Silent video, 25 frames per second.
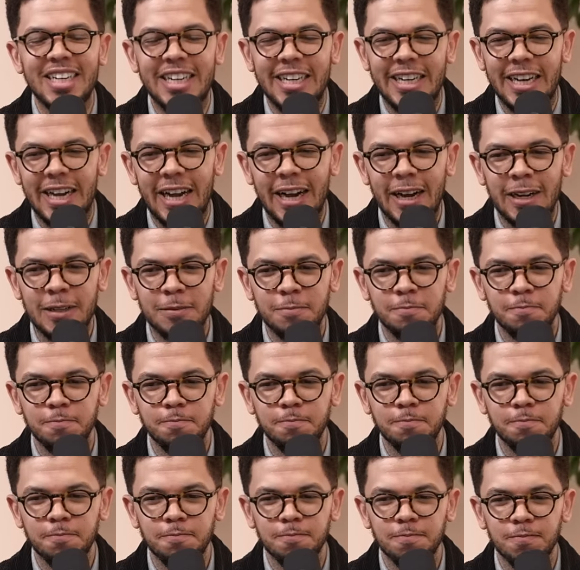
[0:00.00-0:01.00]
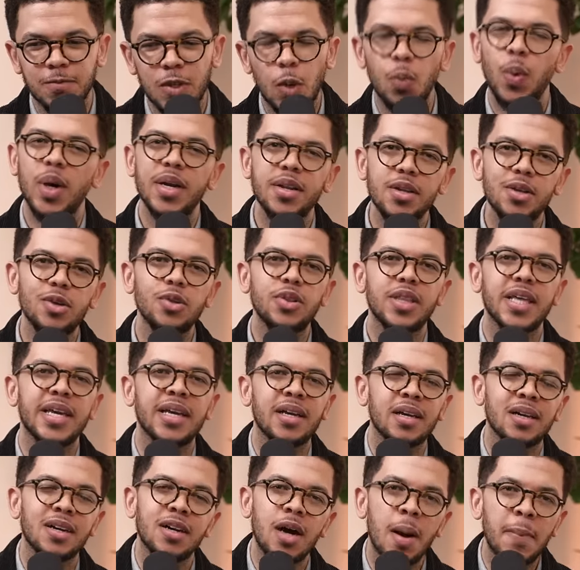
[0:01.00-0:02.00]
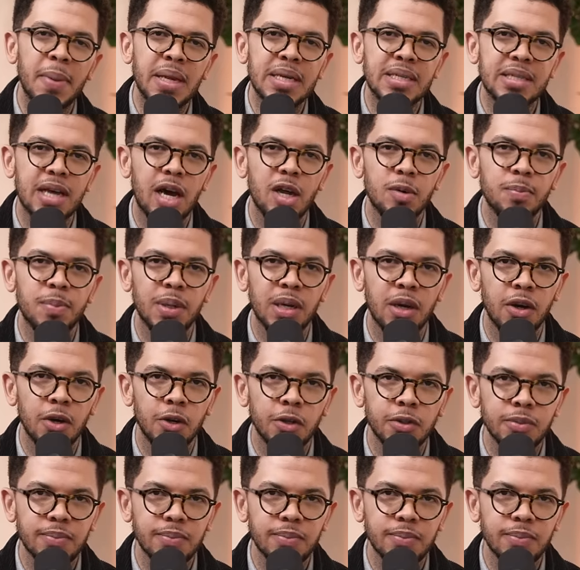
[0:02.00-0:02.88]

What do you think? Comment down below.